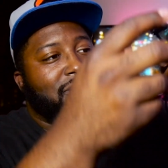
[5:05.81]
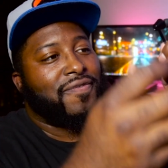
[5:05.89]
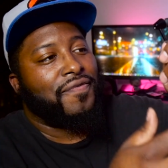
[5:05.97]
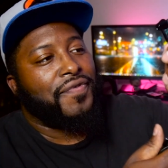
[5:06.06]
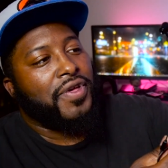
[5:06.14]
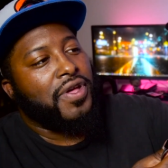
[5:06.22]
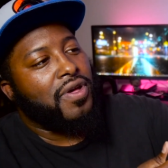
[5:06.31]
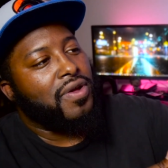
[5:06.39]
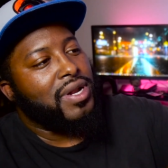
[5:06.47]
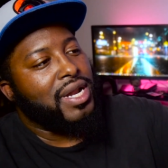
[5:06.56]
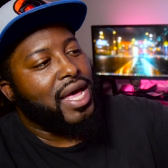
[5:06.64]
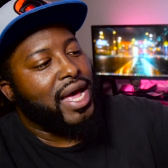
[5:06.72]
feel
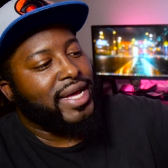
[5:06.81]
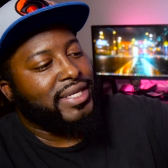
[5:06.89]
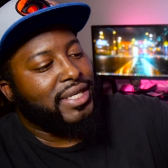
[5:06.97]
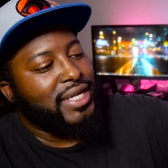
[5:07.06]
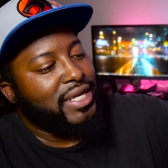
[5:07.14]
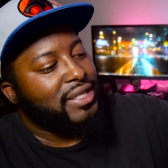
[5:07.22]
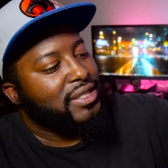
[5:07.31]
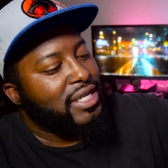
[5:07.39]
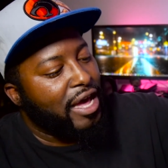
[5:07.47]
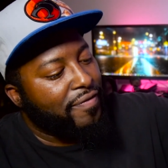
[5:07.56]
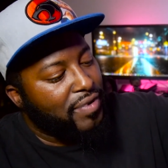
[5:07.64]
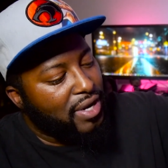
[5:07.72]
nice. These
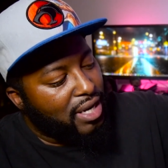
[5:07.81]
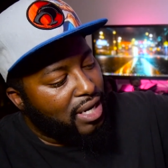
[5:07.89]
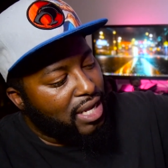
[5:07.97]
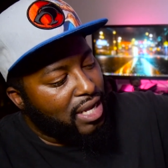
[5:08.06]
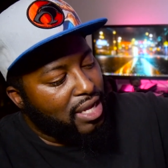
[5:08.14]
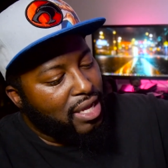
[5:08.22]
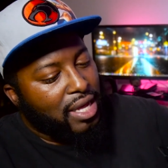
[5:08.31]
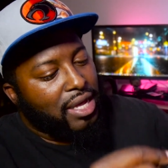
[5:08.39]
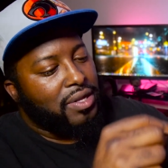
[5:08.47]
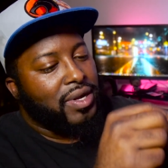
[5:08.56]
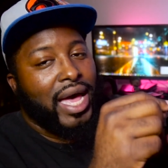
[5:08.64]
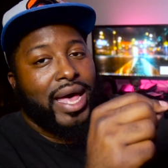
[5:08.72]
definitely,
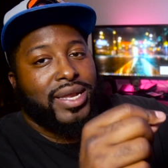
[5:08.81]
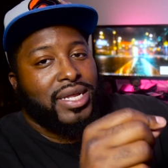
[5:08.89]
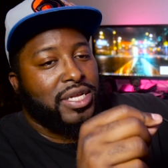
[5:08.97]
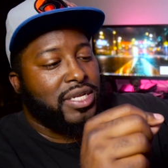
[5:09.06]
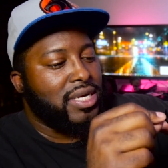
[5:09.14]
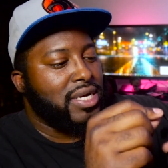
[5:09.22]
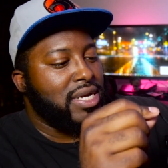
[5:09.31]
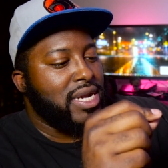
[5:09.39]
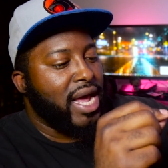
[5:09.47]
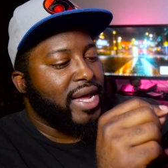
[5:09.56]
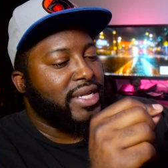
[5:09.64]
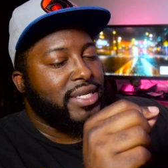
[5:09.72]
you got this
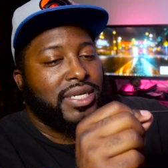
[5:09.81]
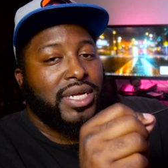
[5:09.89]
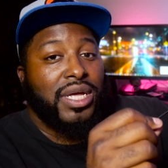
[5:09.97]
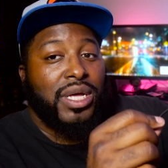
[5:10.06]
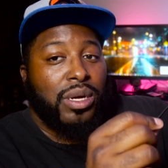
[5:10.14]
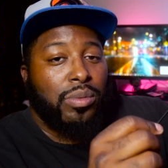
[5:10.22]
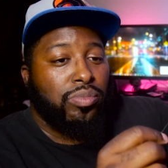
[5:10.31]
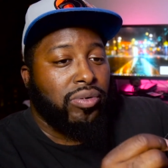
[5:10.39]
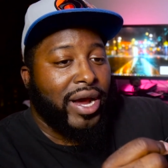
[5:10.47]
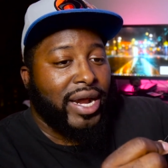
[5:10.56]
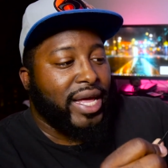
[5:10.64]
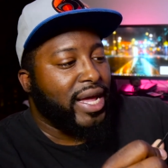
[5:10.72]
nice
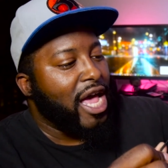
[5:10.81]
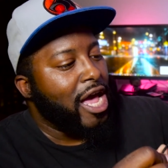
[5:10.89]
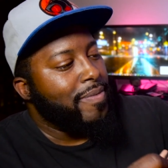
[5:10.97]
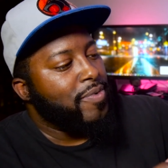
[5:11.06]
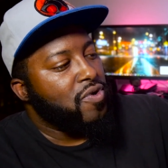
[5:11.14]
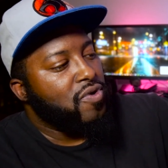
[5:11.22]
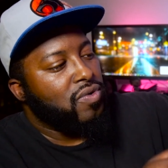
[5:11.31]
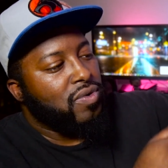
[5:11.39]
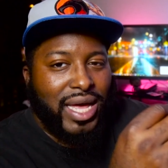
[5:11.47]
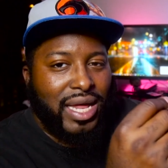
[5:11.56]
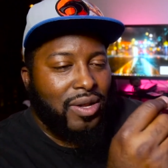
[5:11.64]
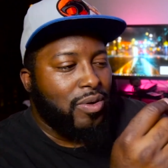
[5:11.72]
braided cable,
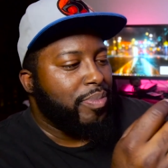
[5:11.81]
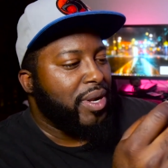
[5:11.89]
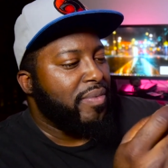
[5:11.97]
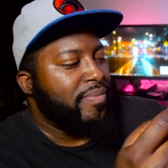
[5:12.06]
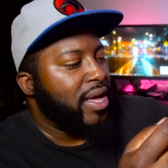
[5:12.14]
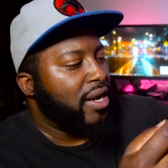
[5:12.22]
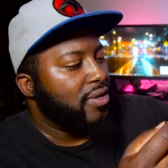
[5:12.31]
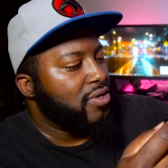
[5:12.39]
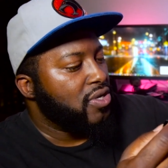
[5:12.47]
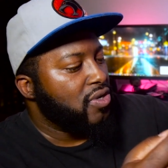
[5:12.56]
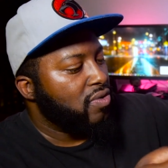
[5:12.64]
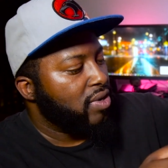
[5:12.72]
got a little bit of metal
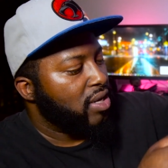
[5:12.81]
to